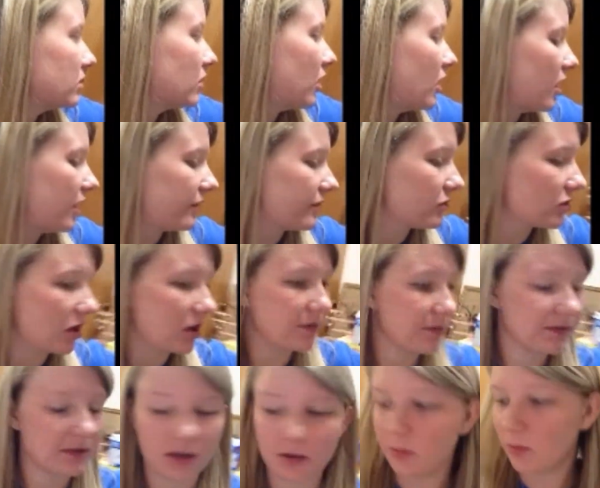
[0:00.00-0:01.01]
cough
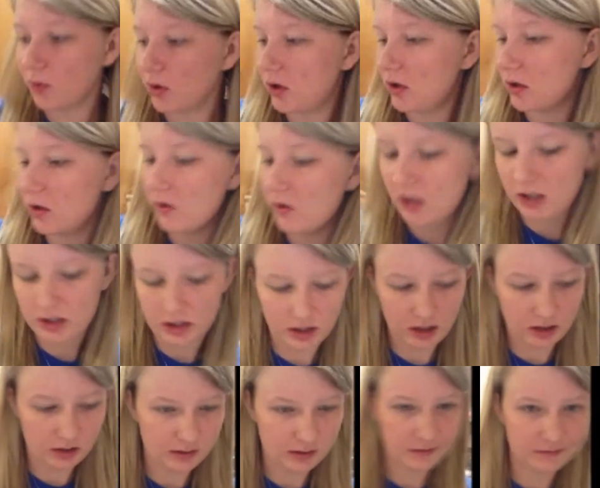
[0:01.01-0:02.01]
drops somewhere around
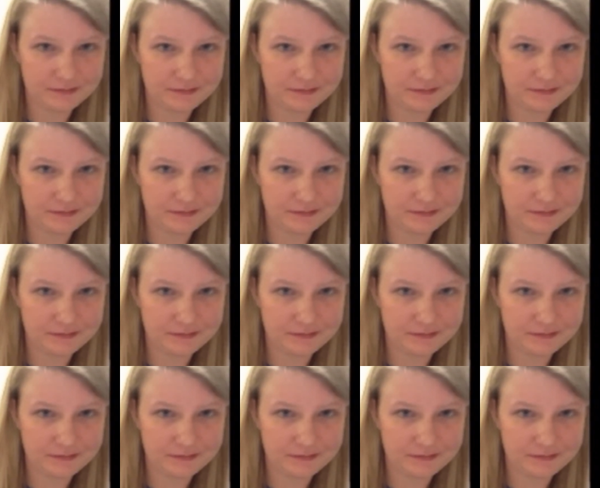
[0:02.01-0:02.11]
here.